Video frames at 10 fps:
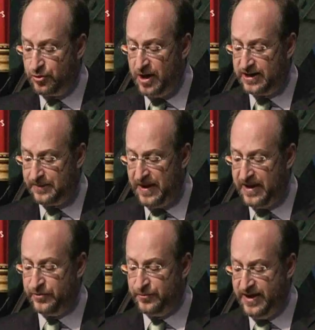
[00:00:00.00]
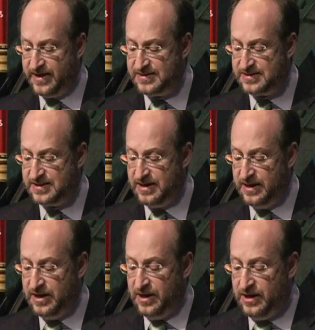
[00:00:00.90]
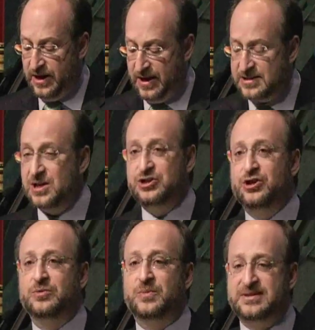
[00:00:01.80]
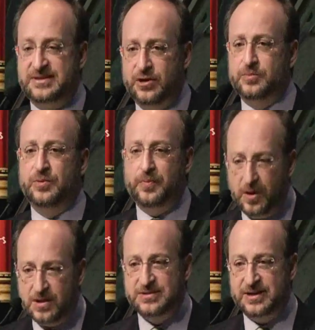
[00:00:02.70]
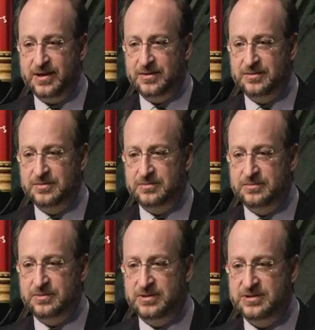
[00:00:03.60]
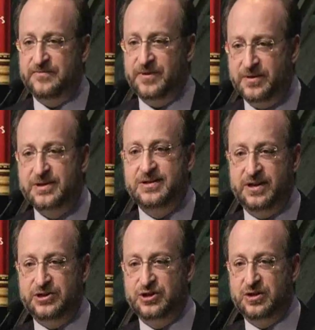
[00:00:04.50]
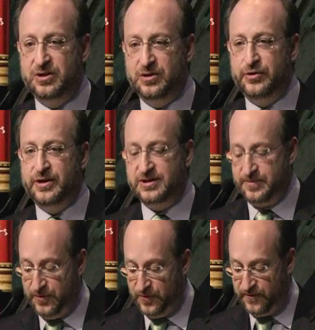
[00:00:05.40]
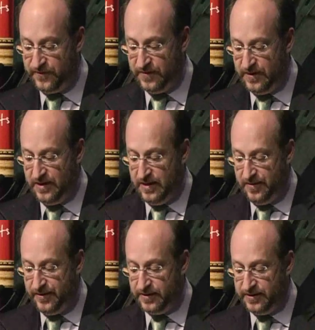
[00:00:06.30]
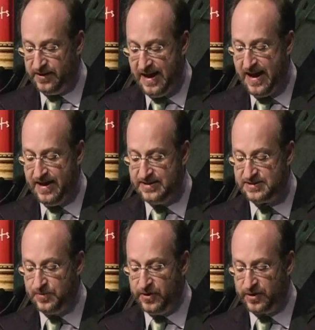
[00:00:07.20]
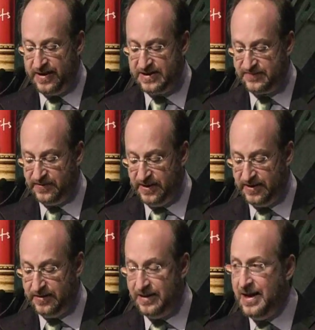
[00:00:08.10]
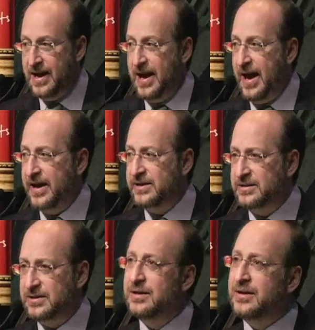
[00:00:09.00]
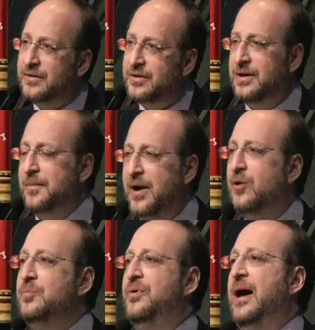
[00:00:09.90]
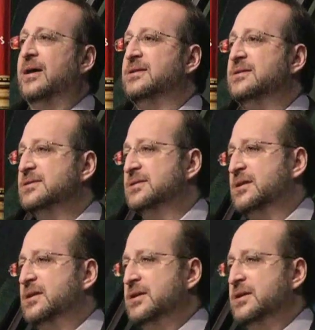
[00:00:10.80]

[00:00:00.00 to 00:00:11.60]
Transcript: chronic pain erased. I saw children with cerebral palsy, a severe condition, learning to move their little hands more gracefully. And in my own practice,